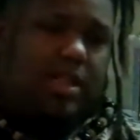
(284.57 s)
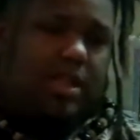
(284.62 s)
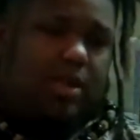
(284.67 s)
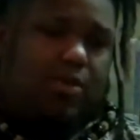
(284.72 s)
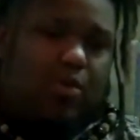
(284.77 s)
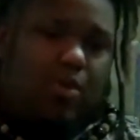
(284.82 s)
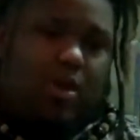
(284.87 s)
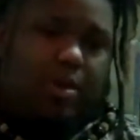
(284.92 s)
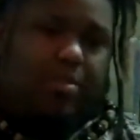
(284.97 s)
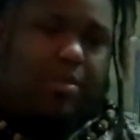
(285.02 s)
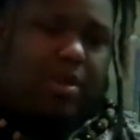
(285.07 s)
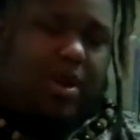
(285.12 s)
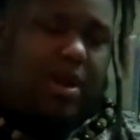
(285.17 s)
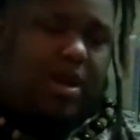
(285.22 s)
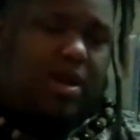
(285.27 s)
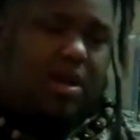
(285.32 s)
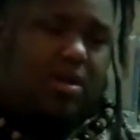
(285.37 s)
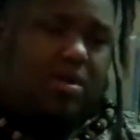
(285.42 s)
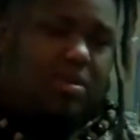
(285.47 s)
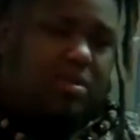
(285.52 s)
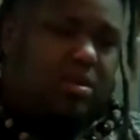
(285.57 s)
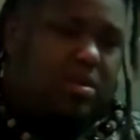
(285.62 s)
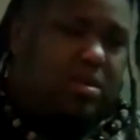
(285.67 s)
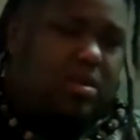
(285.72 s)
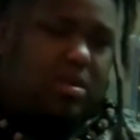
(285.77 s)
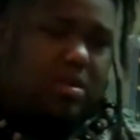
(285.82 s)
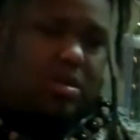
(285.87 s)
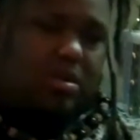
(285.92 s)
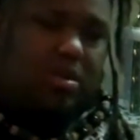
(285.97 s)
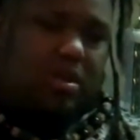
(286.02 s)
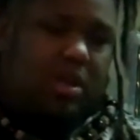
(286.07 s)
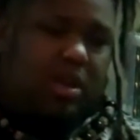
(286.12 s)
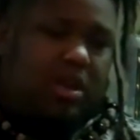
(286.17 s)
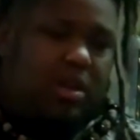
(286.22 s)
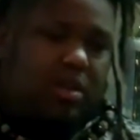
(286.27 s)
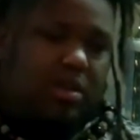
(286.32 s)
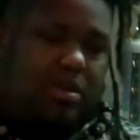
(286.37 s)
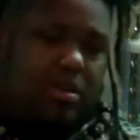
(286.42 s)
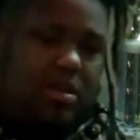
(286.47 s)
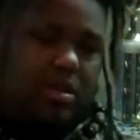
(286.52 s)
Leroy Brown. You
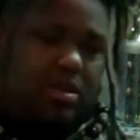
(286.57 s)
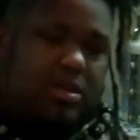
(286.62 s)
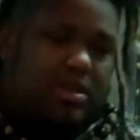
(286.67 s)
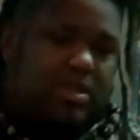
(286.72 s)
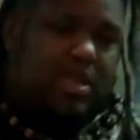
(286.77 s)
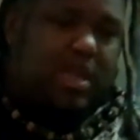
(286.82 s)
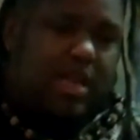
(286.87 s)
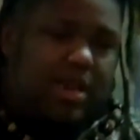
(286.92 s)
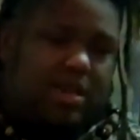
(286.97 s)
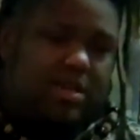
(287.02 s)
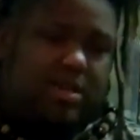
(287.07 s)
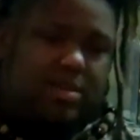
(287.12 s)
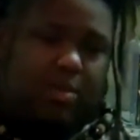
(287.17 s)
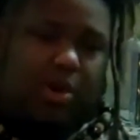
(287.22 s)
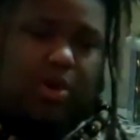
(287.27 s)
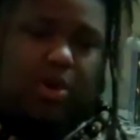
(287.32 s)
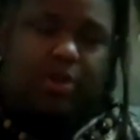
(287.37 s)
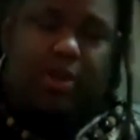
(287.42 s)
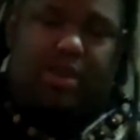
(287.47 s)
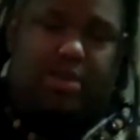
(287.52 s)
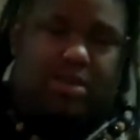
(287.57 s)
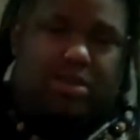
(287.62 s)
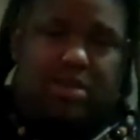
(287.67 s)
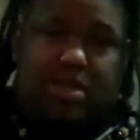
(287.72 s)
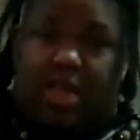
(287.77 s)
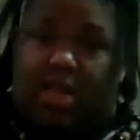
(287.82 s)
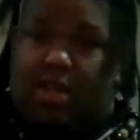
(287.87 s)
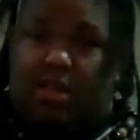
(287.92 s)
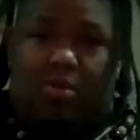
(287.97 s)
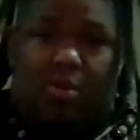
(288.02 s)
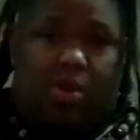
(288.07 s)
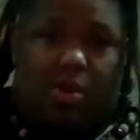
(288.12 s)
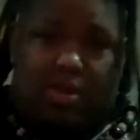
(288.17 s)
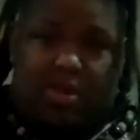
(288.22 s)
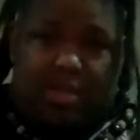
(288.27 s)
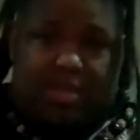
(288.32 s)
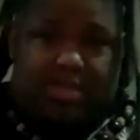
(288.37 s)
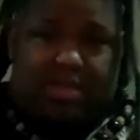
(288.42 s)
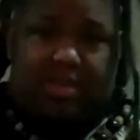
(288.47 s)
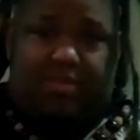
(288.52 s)
know, there's a lot of Samoan wrestlers that the
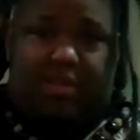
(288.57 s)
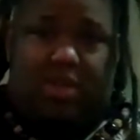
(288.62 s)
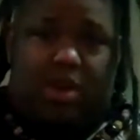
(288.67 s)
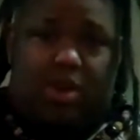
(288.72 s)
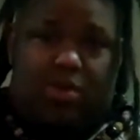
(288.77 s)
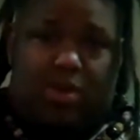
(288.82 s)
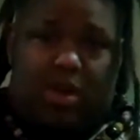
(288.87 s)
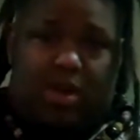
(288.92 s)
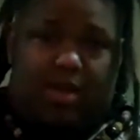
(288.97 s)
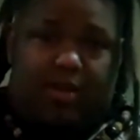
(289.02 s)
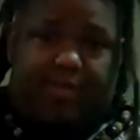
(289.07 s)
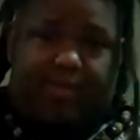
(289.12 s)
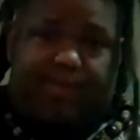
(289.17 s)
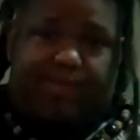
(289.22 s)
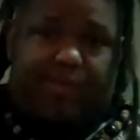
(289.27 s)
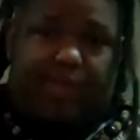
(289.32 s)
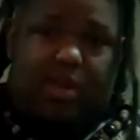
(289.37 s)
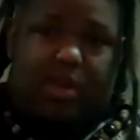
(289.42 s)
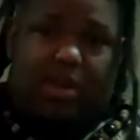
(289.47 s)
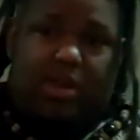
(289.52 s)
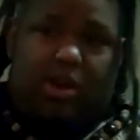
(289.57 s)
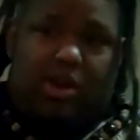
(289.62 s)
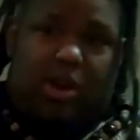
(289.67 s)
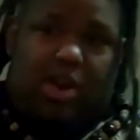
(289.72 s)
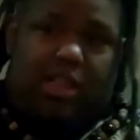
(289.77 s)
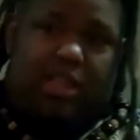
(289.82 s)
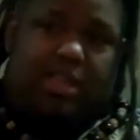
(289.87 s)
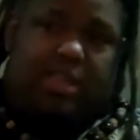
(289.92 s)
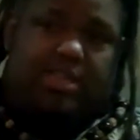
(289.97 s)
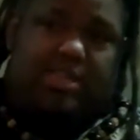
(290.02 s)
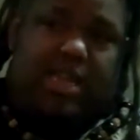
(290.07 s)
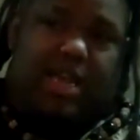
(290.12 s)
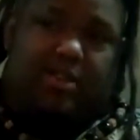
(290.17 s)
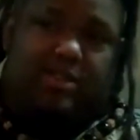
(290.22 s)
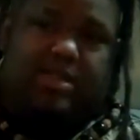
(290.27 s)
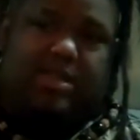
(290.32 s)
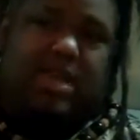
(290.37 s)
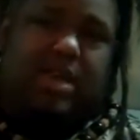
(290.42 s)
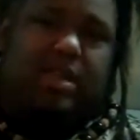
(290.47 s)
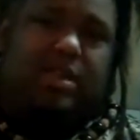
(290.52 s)
world doesn't even know of, or at least
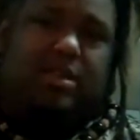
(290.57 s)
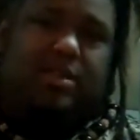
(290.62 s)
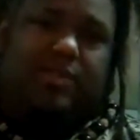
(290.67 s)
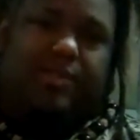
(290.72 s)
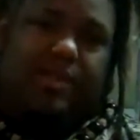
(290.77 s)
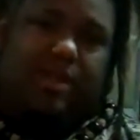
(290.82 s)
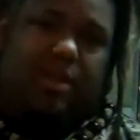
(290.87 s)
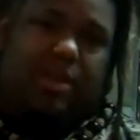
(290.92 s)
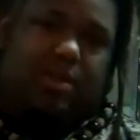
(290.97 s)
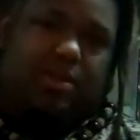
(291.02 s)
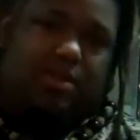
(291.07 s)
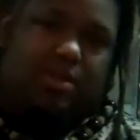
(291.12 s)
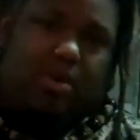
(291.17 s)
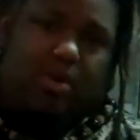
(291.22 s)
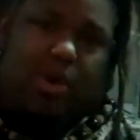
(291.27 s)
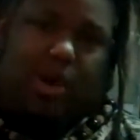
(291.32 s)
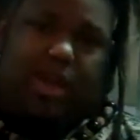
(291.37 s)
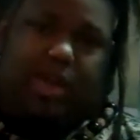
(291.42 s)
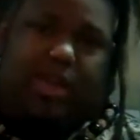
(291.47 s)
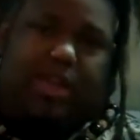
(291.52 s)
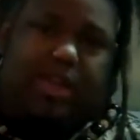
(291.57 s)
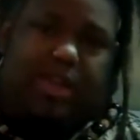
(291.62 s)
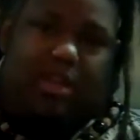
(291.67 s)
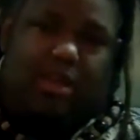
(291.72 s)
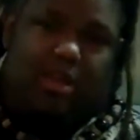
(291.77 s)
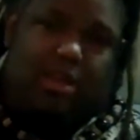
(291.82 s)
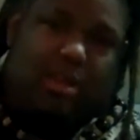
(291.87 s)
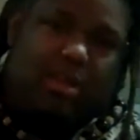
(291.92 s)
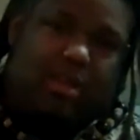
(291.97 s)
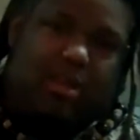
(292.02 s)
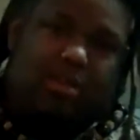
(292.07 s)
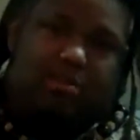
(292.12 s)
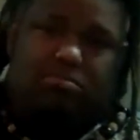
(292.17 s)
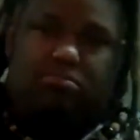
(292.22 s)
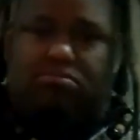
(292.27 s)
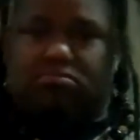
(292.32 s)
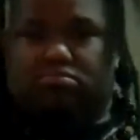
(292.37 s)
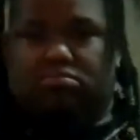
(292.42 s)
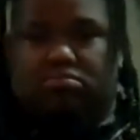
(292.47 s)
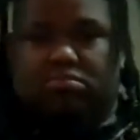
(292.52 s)
outside of, you know, Hawaii and
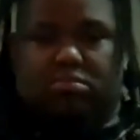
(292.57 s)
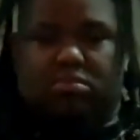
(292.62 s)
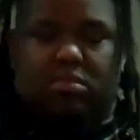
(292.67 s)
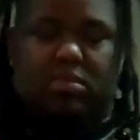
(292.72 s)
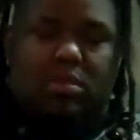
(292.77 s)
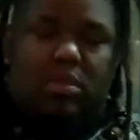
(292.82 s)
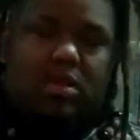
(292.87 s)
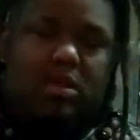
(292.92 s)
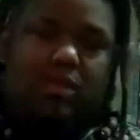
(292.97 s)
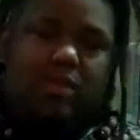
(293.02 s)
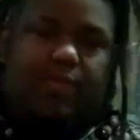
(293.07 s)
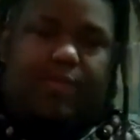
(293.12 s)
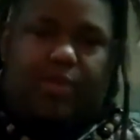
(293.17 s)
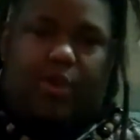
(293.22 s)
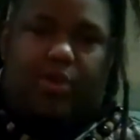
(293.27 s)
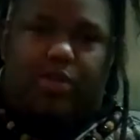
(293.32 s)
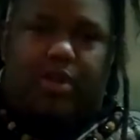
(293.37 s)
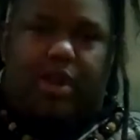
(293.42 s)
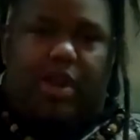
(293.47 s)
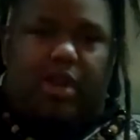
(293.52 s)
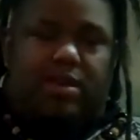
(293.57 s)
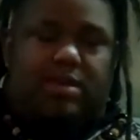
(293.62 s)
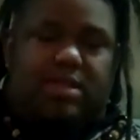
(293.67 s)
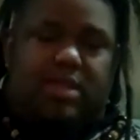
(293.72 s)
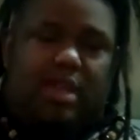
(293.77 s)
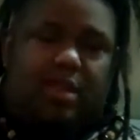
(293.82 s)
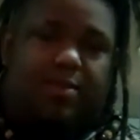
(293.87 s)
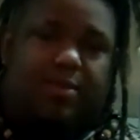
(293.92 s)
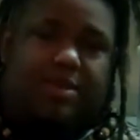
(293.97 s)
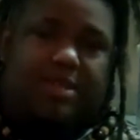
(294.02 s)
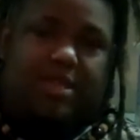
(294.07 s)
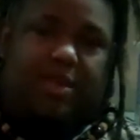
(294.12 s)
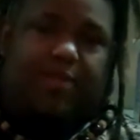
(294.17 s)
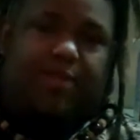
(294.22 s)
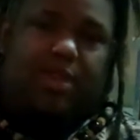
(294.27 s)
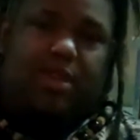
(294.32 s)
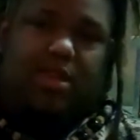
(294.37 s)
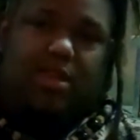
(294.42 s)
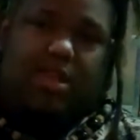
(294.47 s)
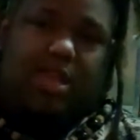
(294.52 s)
further down the South
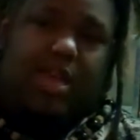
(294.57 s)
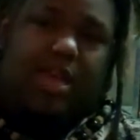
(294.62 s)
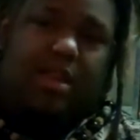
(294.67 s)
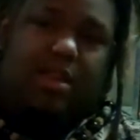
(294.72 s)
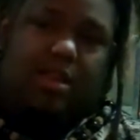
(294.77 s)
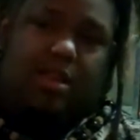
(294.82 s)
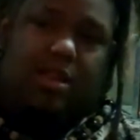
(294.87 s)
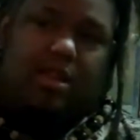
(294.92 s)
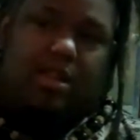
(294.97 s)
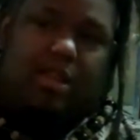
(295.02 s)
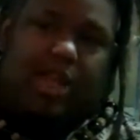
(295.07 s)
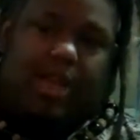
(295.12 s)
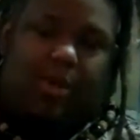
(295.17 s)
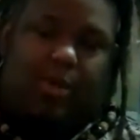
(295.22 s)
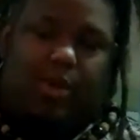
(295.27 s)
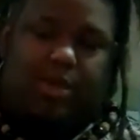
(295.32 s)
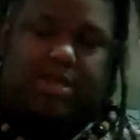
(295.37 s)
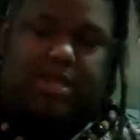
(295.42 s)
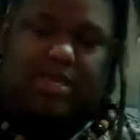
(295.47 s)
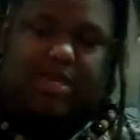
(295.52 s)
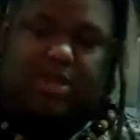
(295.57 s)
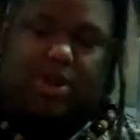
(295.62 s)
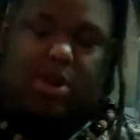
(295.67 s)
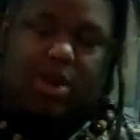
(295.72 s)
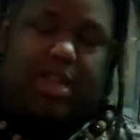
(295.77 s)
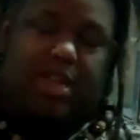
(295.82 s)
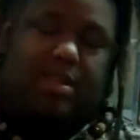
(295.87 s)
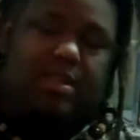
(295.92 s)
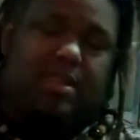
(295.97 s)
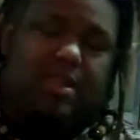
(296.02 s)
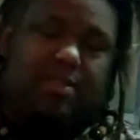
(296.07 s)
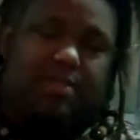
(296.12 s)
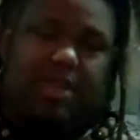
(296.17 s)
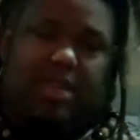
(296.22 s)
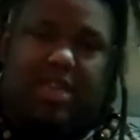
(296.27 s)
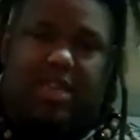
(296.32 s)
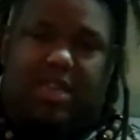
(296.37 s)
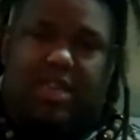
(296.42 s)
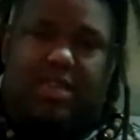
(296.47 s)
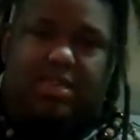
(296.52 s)
Pacific, that like once I started getting
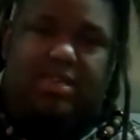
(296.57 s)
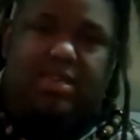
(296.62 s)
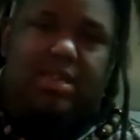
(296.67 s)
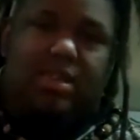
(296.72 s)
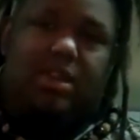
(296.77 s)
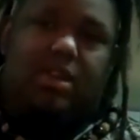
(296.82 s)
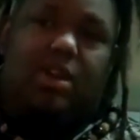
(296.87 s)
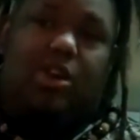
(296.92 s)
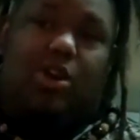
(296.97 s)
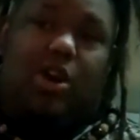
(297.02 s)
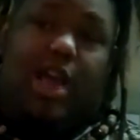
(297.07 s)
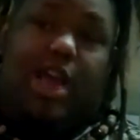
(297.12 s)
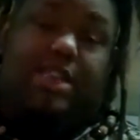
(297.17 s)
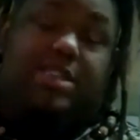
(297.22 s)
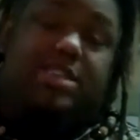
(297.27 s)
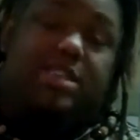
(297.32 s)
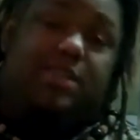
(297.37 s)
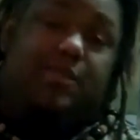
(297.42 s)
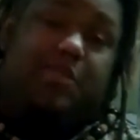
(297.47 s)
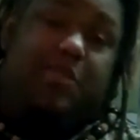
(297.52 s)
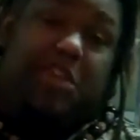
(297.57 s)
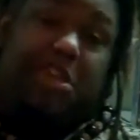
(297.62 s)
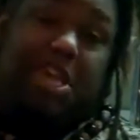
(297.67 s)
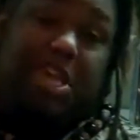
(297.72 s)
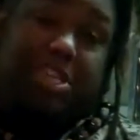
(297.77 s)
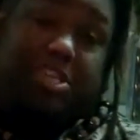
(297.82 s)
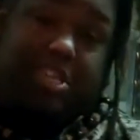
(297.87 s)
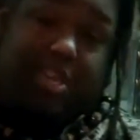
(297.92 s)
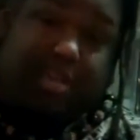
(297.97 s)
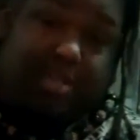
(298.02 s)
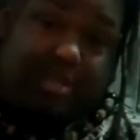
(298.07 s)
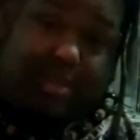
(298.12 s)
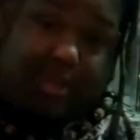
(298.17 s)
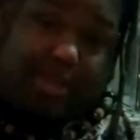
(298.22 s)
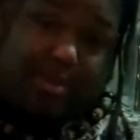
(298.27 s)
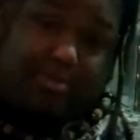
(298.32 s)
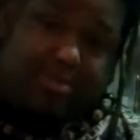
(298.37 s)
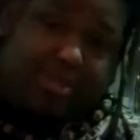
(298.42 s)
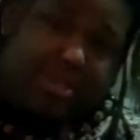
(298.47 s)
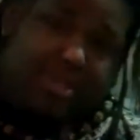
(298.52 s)
DVDs, or actually VHS
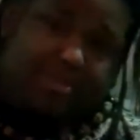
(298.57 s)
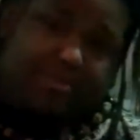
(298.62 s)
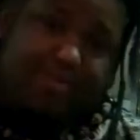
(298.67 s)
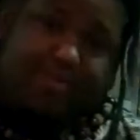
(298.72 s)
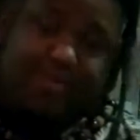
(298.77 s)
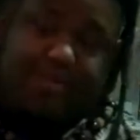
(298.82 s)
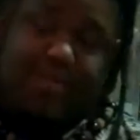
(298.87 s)
tapes